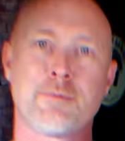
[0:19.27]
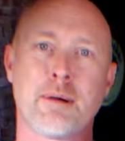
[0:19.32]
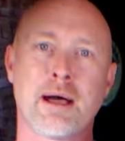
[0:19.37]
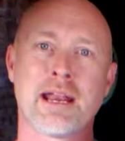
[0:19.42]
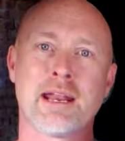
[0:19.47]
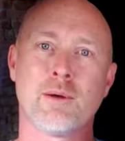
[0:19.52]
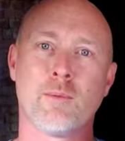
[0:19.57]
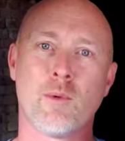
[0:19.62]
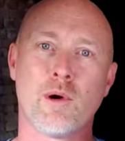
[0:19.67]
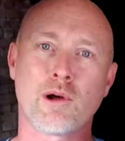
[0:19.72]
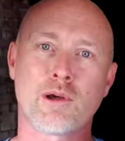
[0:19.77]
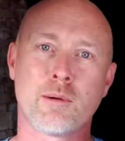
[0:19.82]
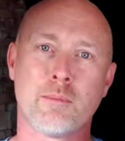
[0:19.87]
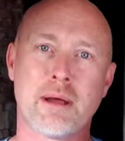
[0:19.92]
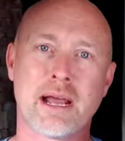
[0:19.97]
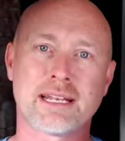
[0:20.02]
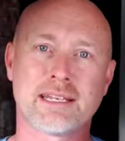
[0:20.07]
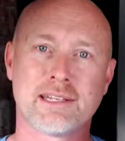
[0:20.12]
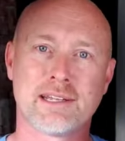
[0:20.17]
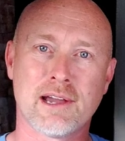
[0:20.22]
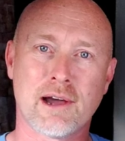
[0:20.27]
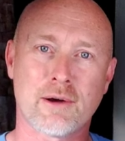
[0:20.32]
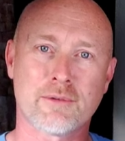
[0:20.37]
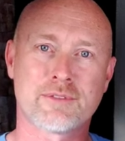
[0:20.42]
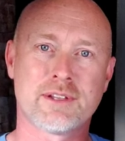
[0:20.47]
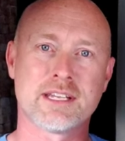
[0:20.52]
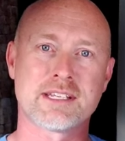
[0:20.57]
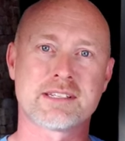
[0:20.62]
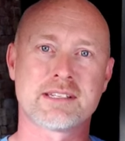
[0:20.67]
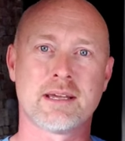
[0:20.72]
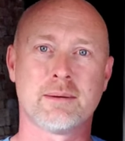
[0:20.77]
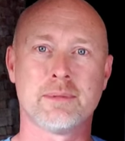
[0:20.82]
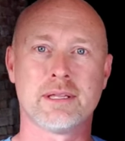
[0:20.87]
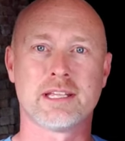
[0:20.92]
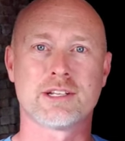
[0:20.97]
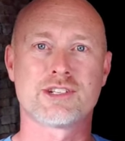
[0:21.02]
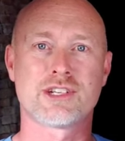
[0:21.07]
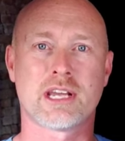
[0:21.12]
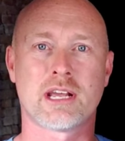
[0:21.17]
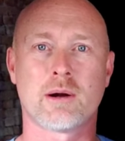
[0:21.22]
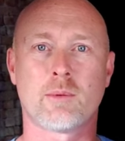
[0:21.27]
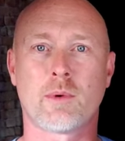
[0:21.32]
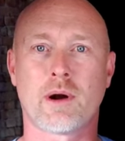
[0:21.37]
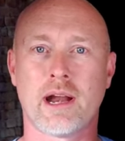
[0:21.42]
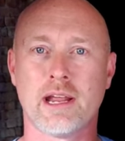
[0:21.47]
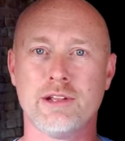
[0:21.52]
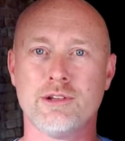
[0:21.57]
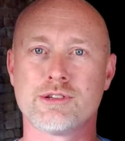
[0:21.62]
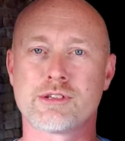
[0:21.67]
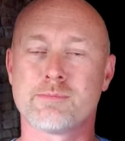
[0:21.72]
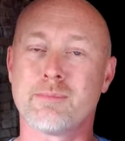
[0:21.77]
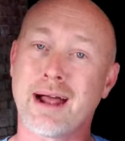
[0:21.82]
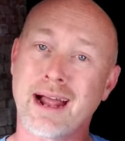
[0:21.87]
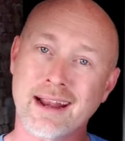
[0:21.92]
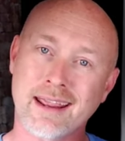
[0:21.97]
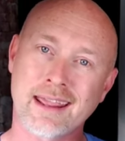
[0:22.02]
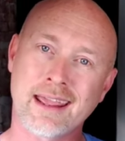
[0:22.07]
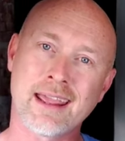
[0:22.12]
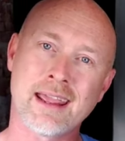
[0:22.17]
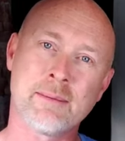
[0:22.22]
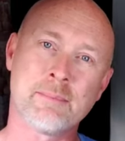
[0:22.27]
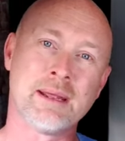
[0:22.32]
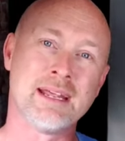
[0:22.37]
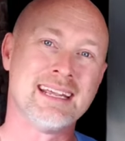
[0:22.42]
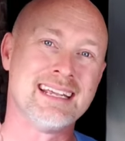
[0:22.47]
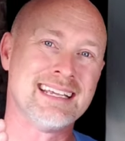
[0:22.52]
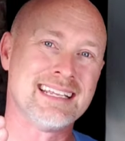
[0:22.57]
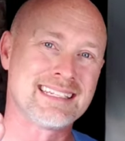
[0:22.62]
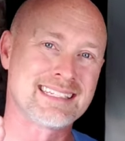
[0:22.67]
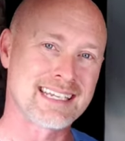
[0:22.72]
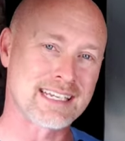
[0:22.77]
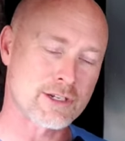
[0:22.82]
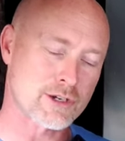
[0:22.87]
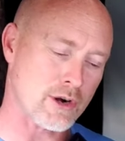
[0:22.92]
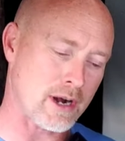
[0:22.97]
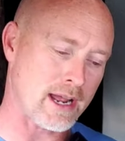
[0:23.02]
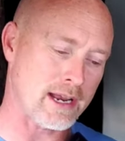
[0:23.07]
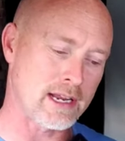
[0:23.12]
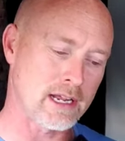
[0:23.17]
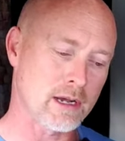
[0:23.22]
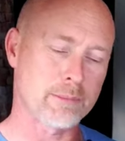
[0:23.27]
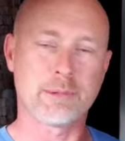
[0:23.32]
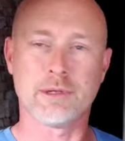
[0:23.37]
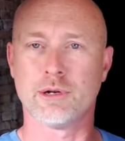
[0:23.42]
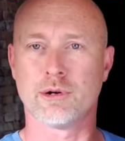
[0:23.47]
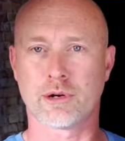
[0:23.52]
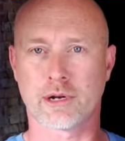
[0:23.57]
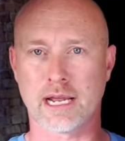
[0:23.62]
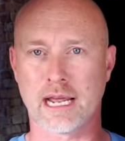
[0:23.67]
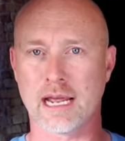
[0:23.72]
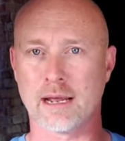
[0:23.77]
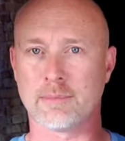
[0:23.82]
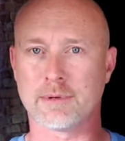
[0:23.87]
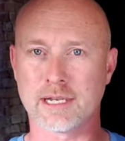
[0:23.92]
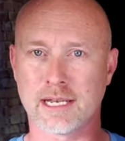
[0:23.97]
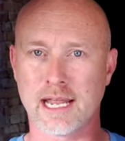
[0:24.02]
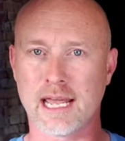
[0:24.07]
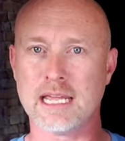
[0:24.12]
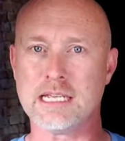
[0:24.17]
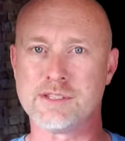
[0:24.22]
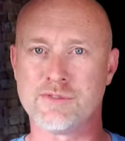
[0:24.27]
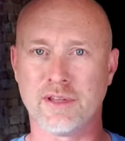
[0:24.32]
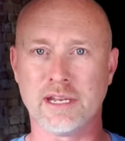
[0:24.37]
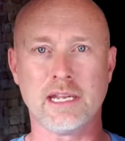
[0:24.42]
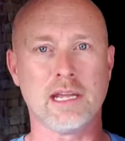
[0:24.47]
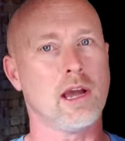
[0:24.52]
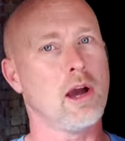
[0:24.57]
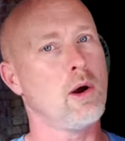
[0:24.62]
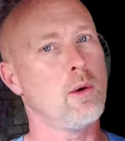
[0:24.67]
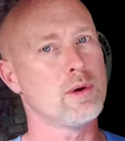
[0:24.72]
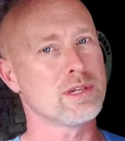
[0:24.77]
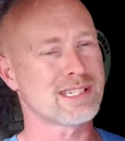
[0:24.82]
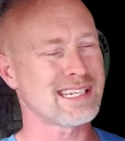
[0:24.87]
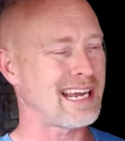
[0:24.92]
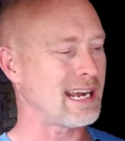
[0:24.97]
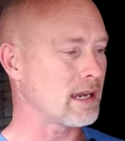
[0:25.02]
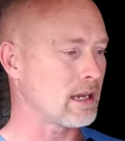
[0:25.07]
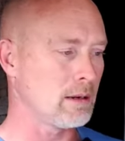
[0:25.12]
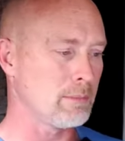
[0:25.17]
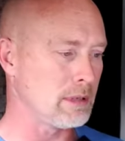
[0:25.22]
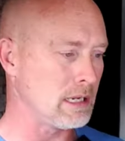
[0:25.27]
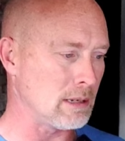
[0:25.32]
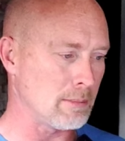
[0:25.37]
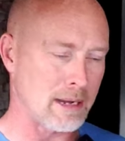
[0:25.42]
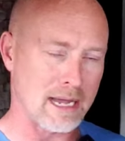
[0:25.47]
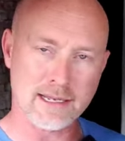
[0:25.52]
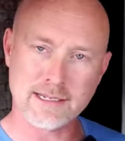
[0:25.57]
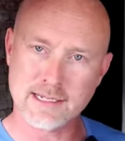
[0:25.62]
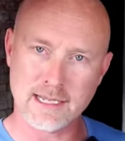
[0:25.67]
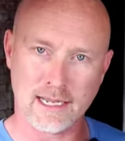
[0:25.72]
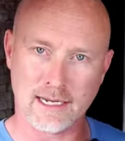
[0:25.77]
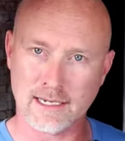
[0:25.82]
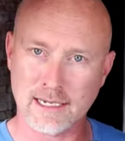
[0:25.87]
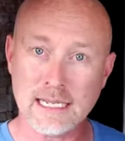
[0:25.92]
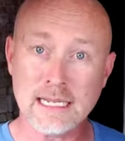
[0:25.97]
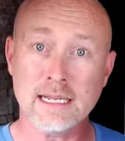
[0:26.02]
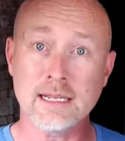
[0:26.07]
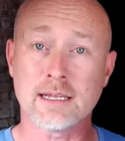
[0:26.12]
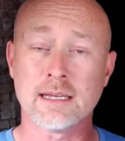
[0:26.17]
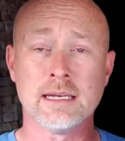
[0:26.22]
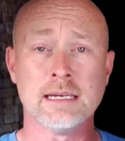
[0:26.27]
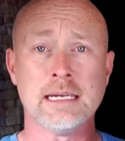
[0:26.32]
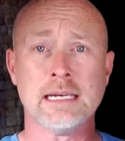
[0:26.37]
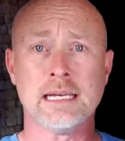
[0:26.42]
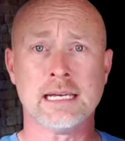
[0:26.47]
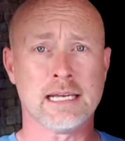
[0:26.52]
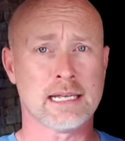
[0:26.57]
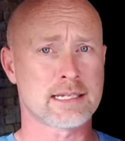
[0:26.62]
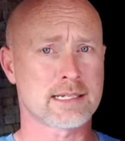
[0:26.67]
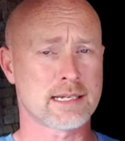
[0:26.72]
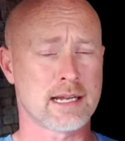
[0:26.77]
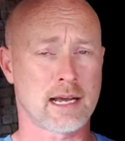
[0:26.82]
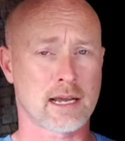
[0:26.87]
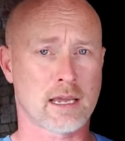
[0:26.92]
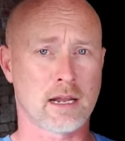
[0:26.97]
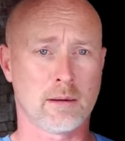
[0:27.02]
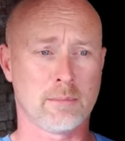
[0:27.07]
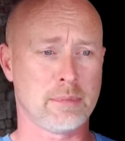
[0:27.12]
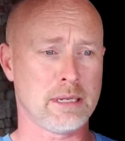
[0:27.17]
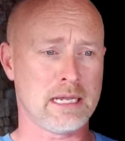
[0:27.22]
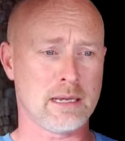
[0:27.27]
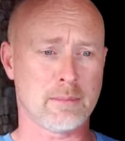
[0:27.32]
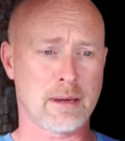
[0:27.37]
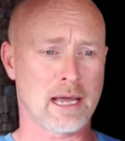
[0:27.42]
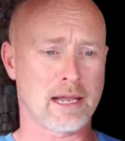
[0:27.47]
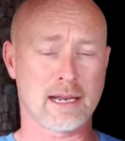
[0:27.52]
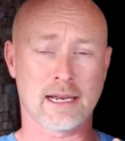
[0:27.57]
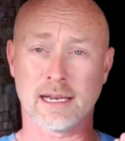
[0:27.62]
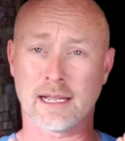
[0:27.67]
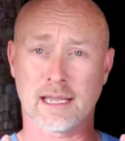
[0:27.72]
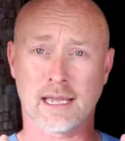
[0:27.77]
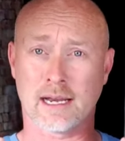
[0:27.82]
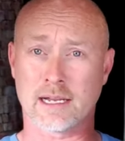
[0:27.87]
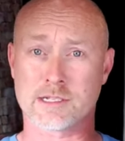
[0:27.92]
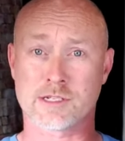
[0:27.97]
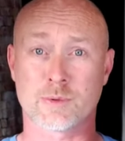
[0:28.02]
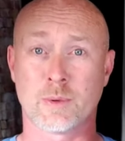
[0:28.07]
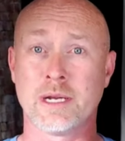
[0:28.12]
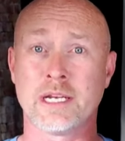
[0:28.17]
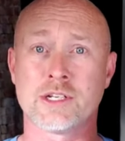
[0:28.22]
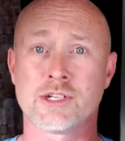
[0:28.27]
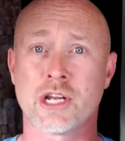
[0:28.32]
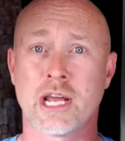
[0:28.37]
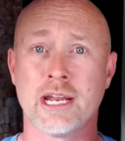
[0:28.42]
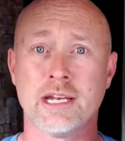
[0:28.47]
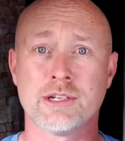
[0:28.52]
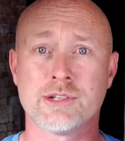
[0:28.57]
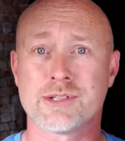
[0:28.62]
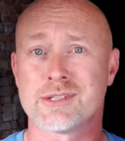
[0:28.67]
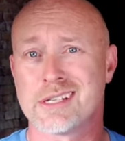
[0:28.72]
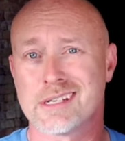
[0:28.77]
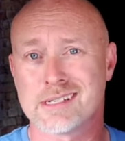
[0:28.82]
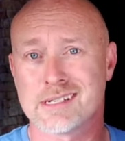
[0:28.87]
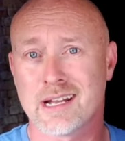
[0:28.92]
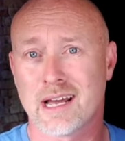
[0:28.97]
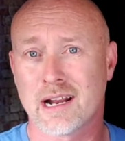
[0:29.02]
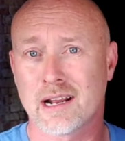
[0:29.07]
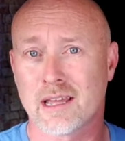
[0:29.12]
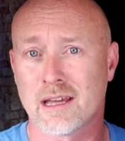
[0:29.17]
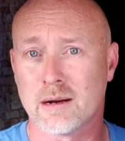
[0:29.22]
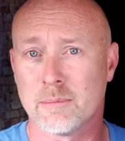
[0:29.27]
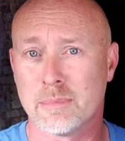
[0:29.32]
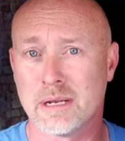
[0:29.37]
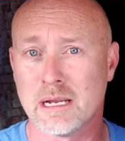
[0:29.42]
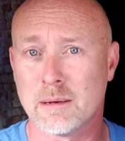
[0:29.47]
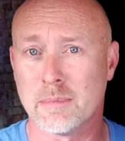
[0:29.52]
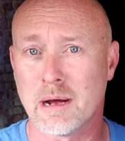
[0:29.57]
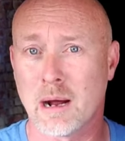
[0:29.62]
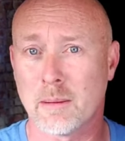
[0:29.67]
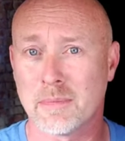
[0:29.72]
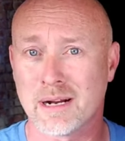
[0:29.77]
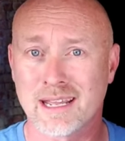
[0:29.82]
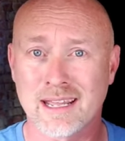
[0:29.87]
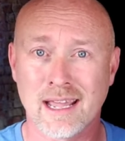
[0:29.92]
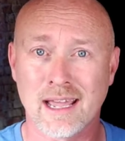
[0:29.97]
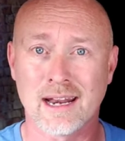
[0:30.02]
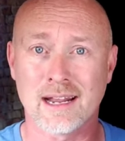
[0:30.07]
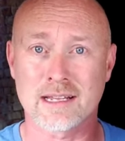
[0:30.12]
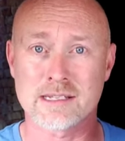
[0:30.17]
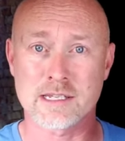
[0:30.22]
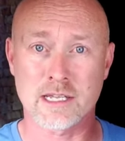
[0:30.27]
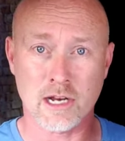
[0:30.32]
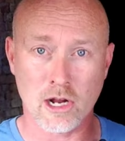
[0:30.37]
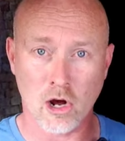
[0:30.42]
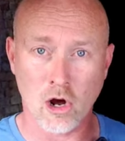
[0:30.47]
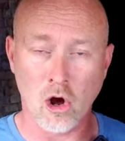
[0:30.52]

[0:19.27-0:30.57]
everybody, and welcome back to Golf Test Dummy, the channel where I use my game to try and help your game. Today's video is not going to be about technique. It's not going to be about any kind of swing changes. It's not going to be about mechanics at